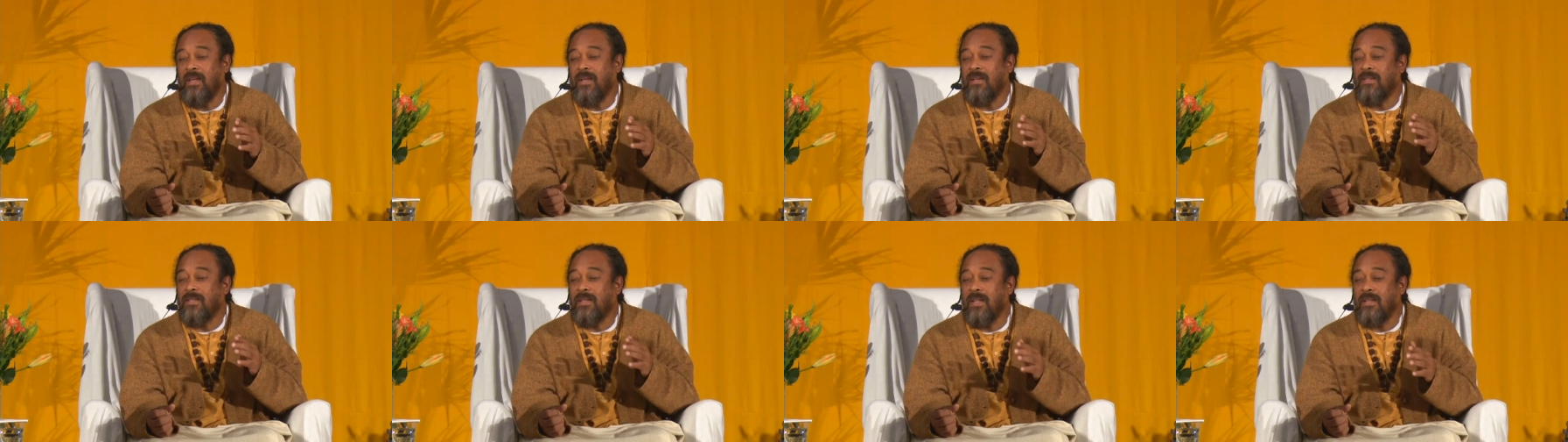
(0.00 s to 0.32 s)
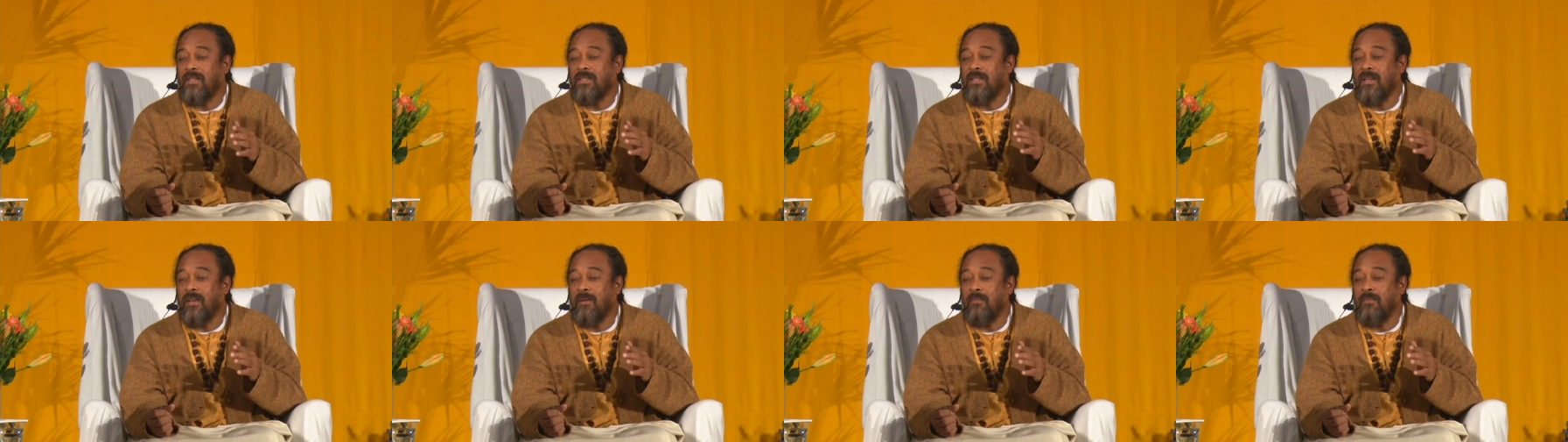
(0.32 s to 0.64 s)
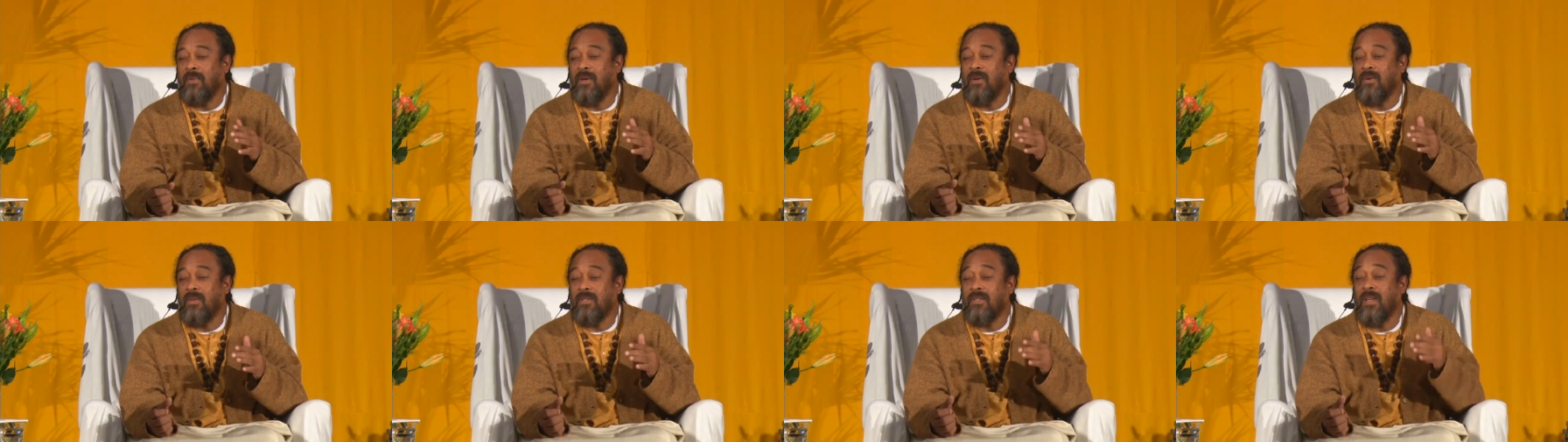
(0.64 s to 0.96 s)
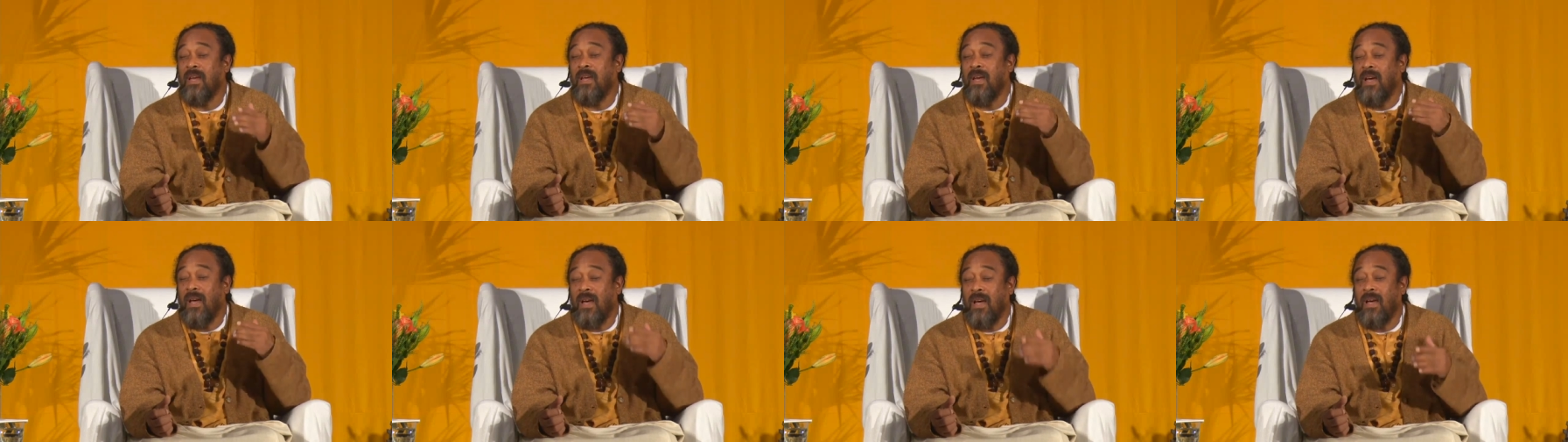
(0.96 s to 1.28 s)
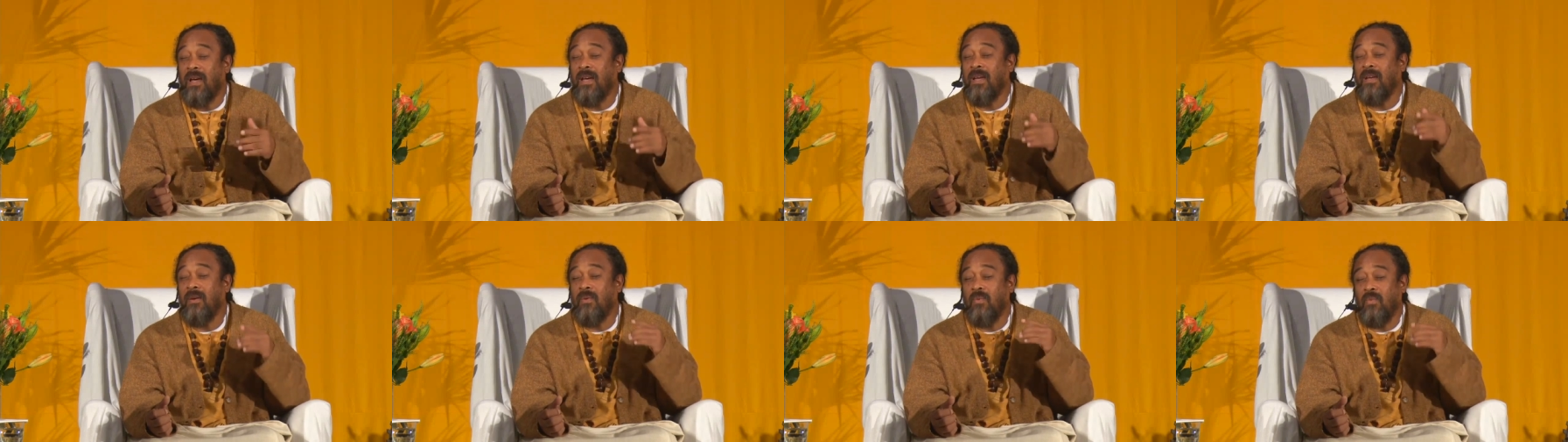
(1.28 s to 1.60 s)
in satsang because
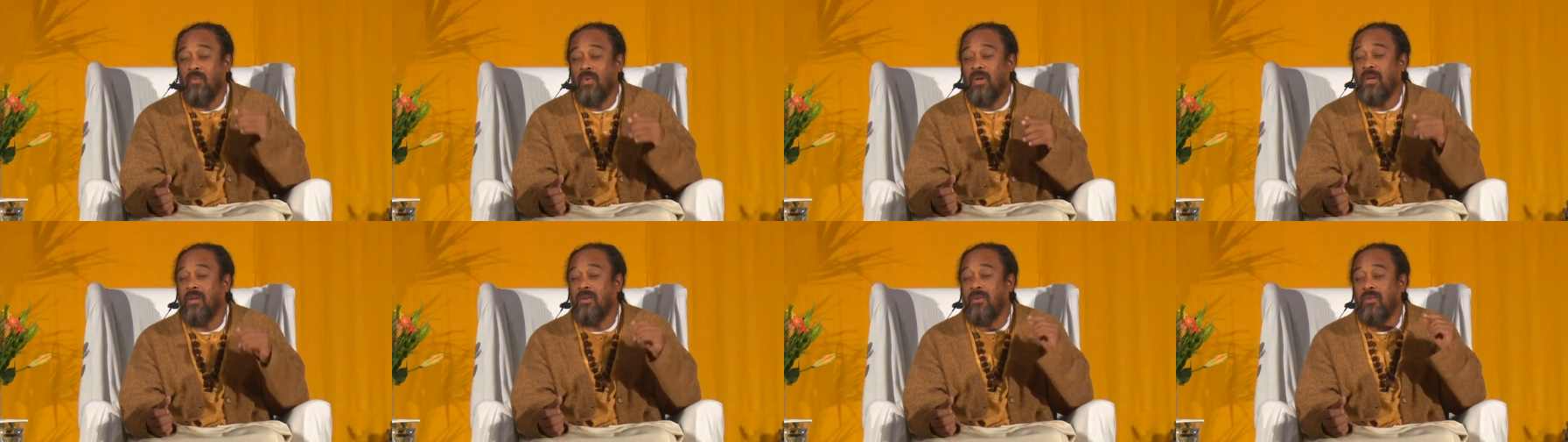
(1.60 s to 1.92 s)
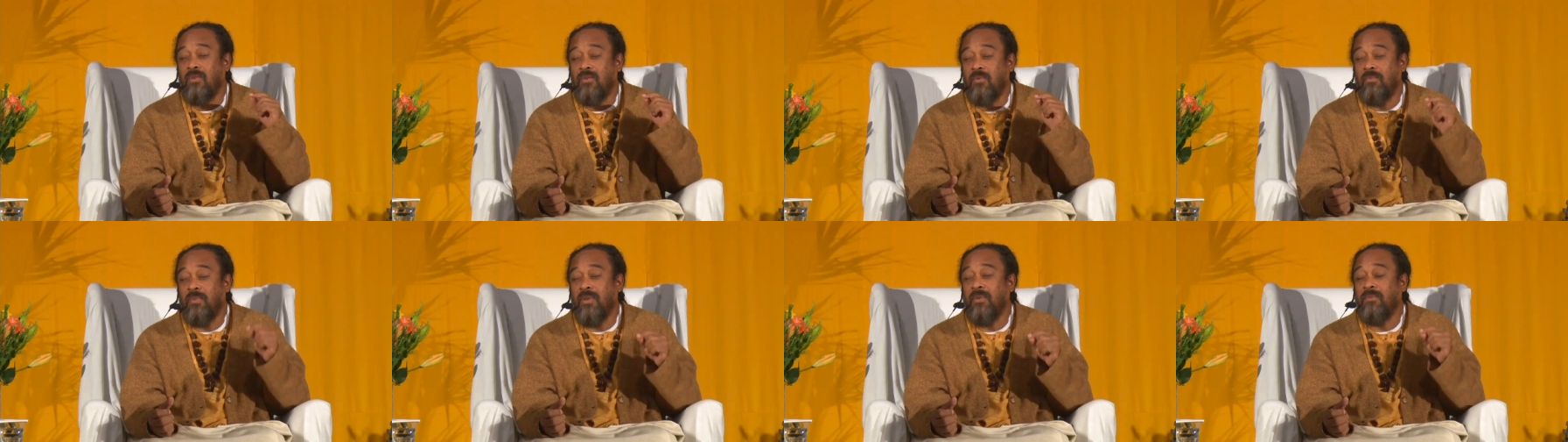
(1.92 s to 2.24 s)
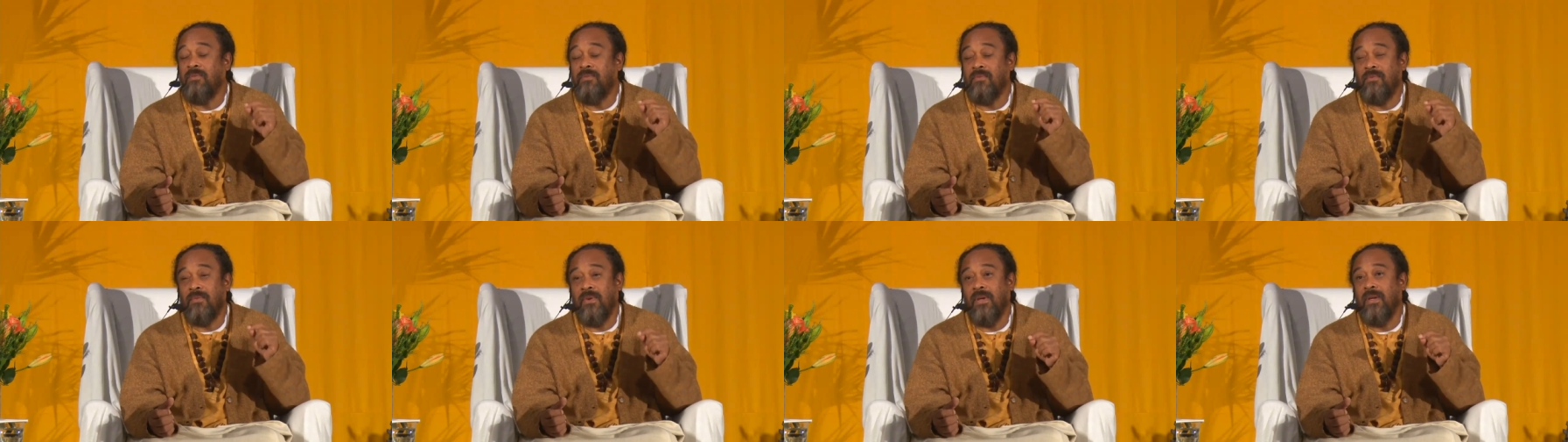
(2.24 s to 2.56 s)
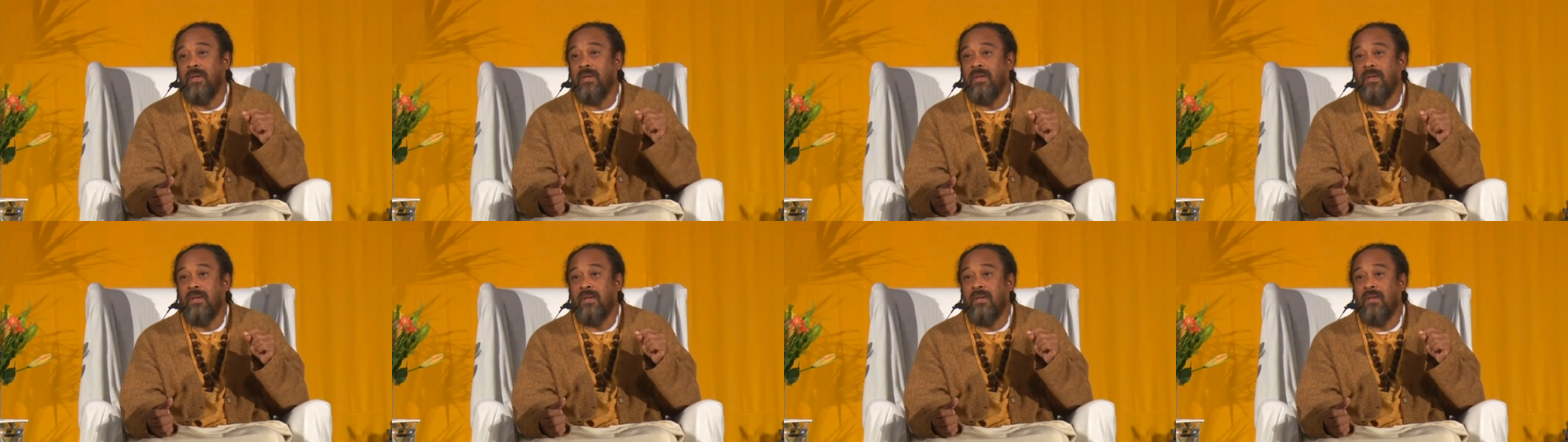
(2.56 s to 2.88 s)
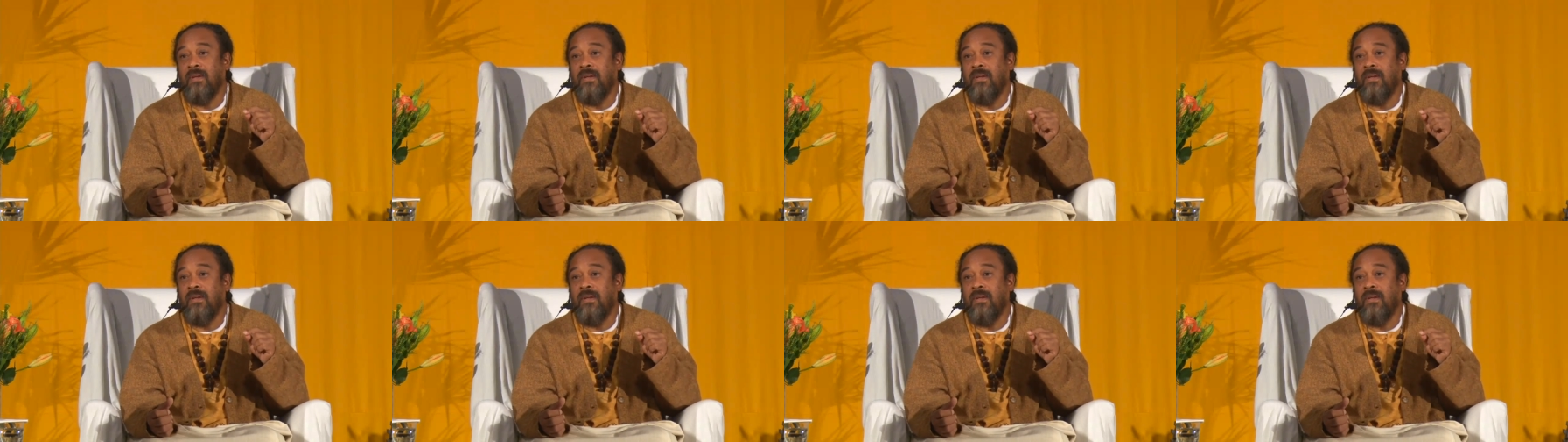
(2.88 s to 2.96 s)
I want to be free.